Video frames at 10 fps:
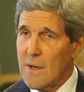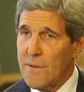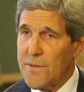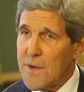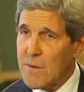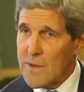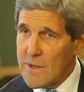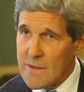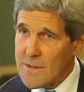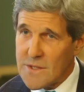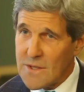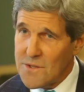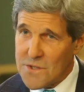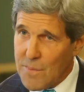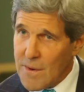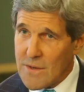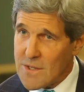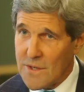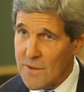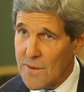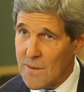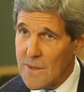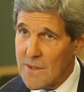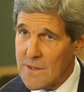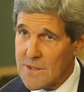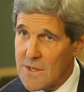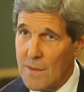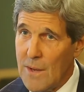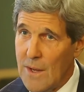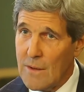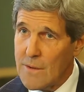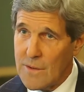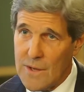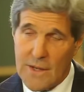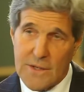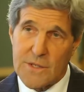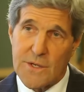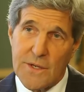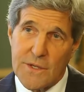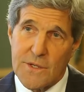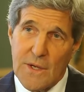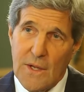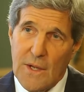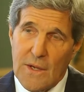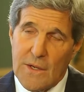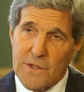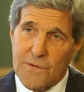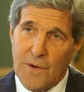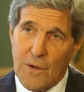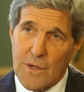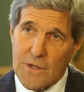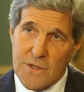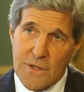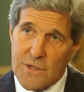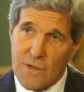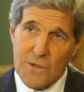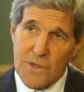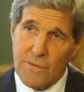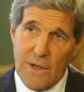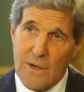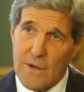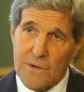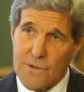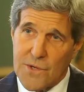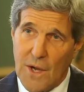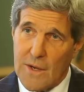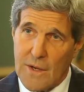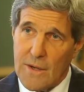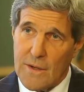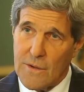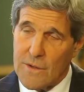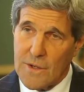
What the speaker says: theory, this conspiracy theory, that somehow the United States is focused exclusively on China and on